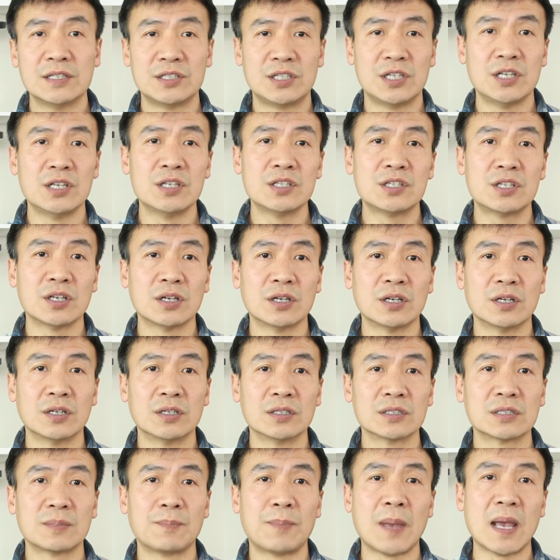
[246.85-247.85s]

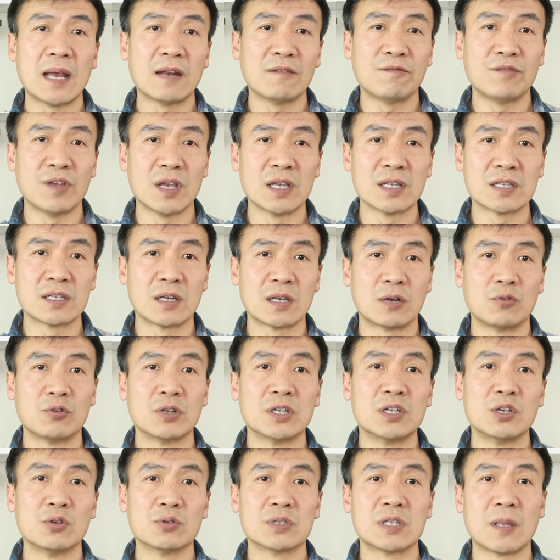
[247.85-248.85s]
ginger's benefits of
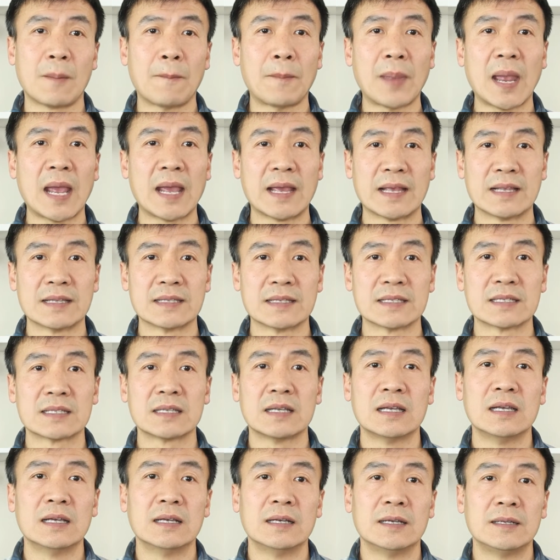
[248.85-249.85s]
reducing pains.